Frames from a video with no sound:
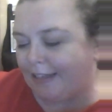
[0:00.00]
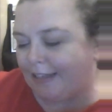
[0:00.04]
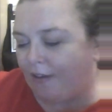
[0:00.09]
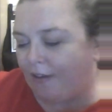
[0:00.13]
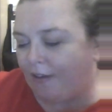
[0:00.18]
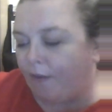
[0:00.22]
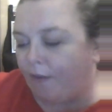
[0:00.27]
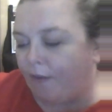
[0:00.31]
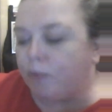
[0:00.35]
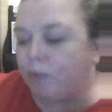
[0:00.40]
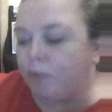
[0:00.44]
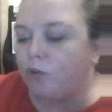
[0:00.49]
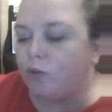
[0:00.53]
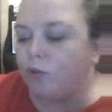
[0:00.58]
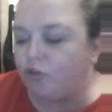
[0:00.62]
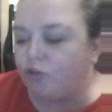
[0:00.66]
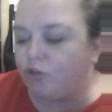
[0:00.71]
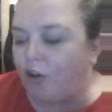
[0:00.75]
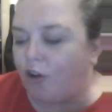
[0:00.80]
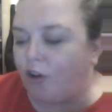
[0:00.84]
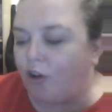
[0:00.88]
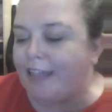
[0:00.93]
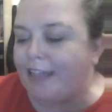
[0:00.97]
I will
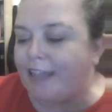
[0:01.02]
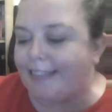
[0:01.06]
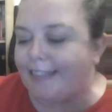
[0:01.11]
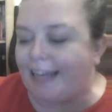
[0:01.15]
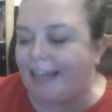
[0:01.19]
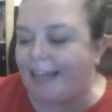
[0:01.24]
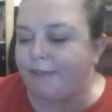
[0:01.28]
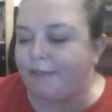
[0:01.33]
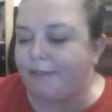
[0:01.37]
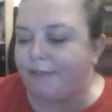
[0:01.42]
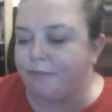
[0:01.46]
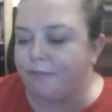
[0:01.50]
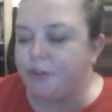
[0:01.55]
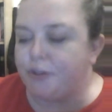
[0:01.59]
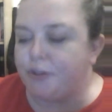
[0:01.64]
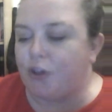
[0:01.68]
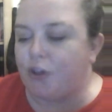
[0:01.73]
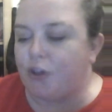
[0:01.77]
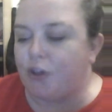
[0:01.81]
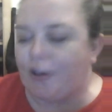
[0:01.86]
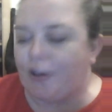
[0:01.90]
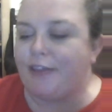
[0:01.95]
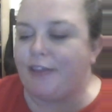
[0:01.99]
try and sell it for much
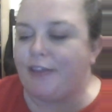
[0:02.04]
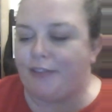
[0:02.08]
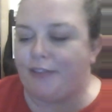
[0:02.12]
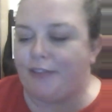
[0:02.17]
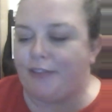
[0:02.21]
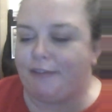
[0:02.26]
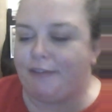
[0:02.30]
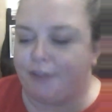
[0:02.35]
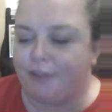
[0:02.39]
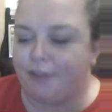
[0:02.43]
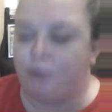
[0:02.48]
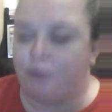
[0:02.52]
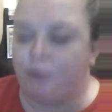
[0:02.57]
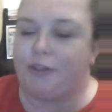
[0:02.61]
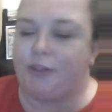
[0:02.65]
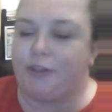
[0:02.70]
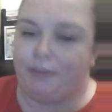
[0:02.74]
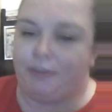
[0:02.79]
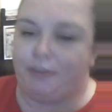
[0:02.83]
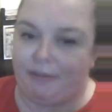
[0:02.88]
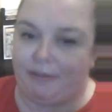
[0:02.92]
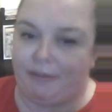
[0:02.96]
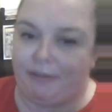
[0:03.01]
higher than they've sold it
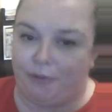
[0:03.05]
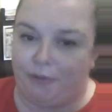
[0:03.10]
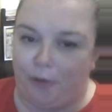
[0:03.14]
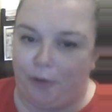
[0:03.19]
to me for.